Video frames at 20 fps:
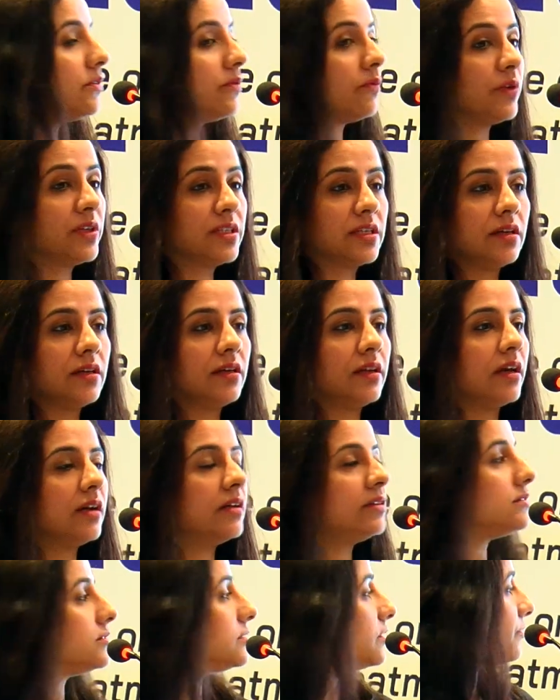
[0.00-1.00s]
which in
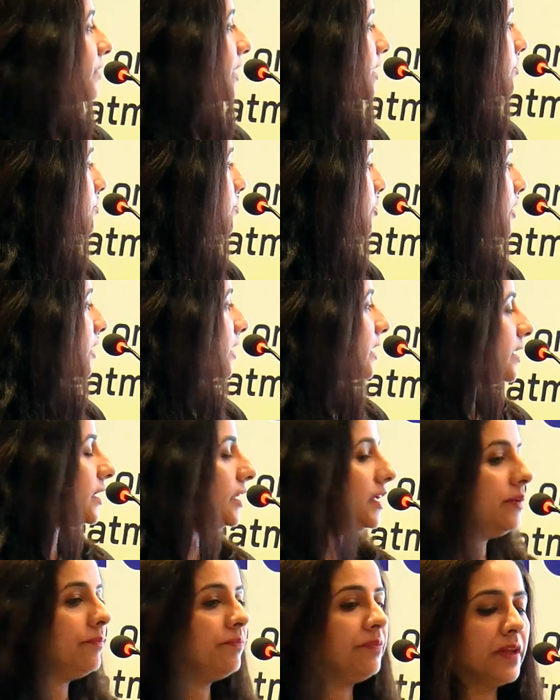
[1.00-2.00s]
turn affects
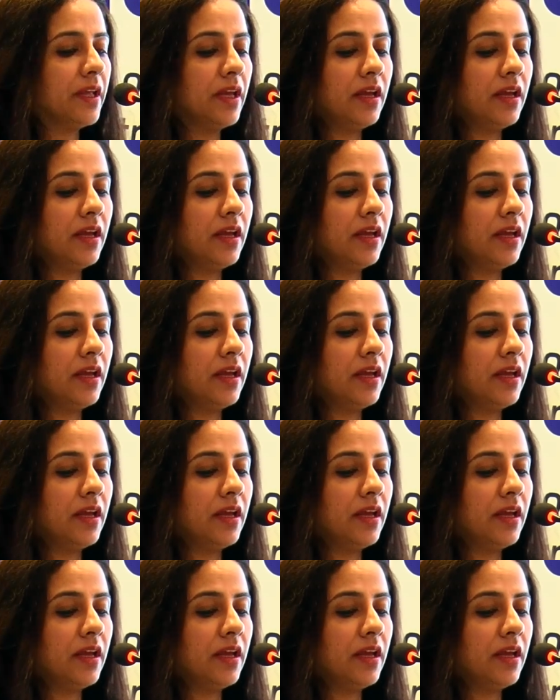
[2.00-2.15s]
motility.